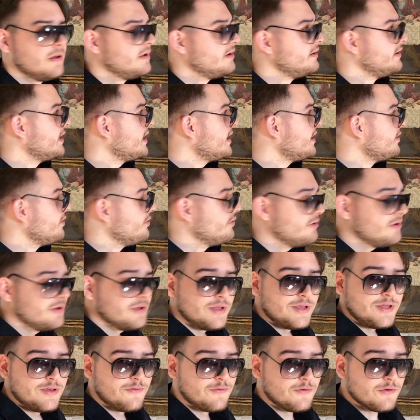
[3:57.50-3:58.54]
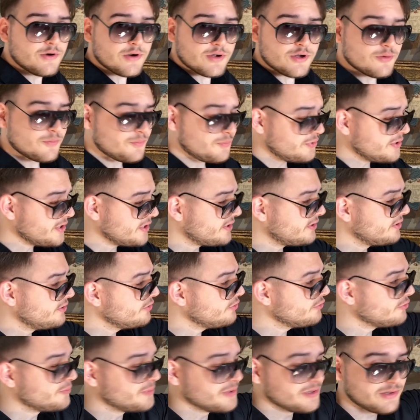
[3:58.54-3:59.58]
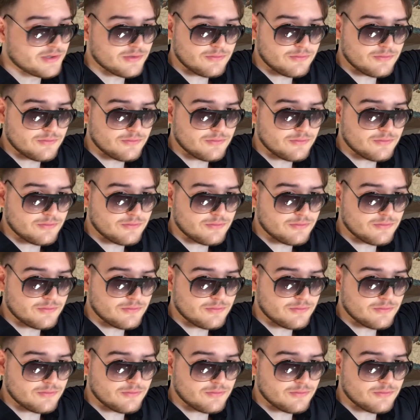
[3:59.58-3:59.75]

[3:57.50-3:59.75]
Now, if you're a complete noob in the